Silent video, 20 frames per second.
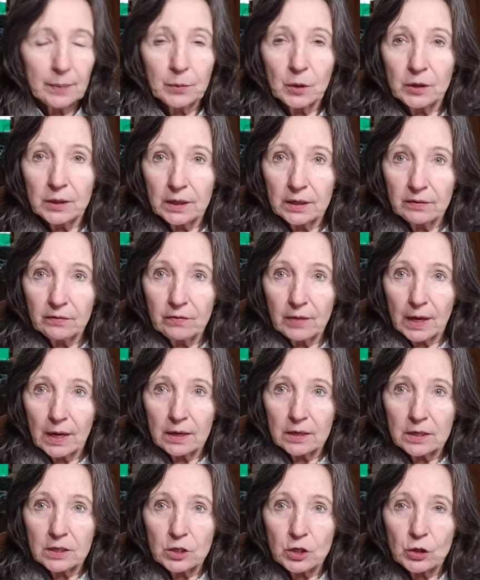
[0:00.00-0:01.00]
I'm going to give
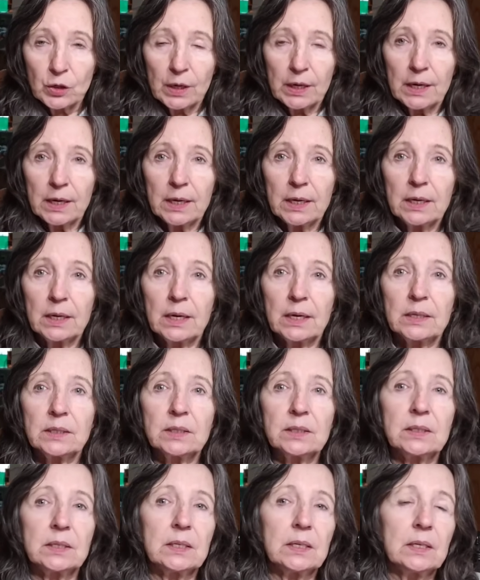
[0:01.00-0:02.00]
that a try
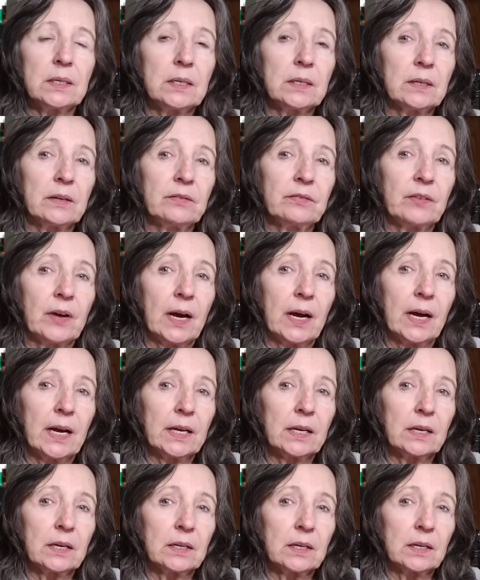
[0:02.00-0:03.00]
and see if
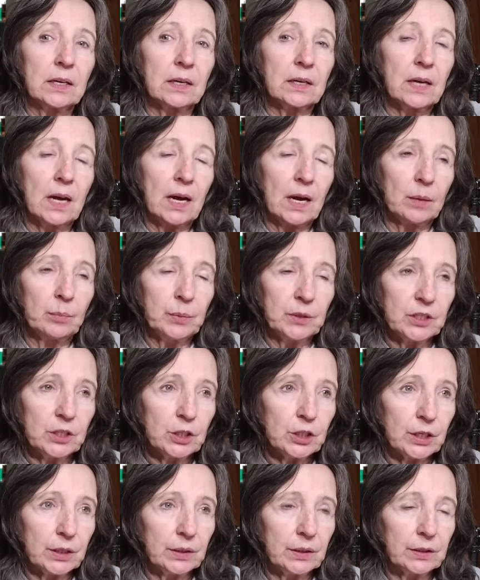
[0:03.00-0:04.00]
I can
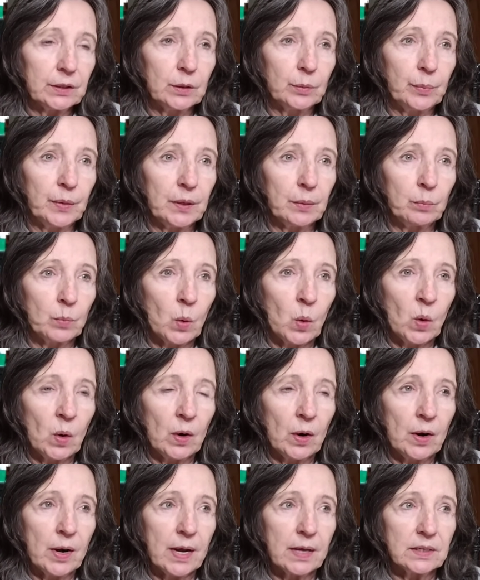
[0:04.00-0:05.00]
accomplish a little bit
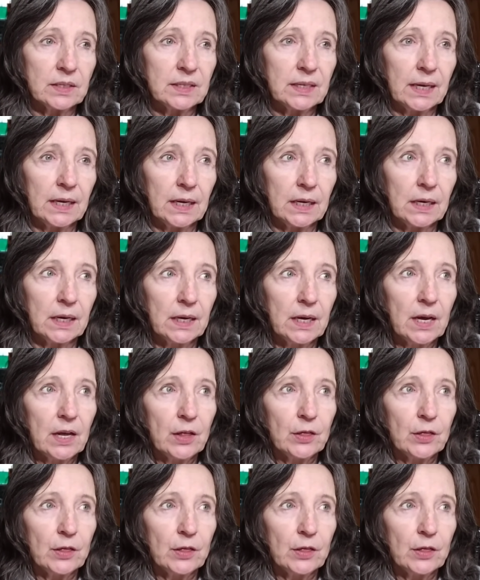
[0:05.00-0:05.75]
more and take